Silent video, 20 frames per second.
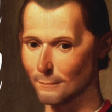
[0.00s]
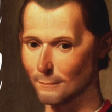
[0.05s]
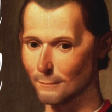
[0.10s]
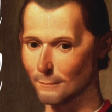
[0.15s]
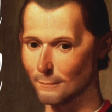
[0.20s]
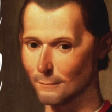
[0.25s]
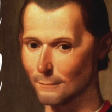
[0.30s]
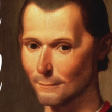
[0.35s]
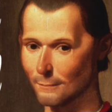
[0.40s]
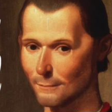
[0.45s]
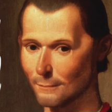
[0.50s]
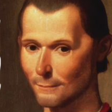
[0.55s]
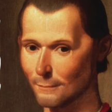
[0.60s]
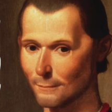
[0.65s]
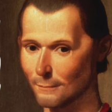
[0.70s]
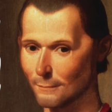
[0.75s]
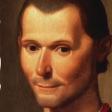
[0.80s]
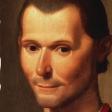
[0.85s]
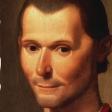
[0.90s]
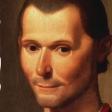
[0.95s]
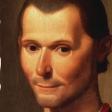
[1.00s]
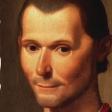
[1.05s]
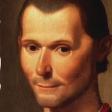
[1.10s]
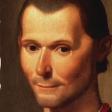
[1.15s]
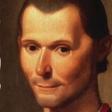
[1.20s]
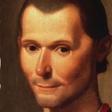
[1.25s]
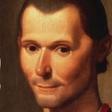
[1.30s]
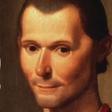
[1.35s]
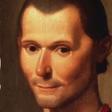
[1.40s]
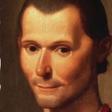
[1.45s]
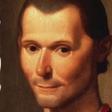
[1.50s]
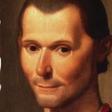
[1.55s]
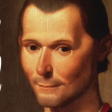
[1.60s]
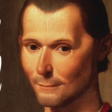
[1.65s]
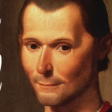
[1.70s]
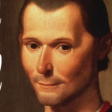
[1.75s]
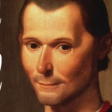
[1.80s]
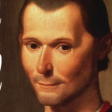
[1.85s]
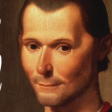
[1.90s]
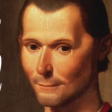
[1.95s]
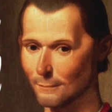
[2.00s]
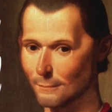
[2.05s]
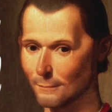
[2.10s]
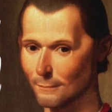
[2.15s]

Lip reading: (silence)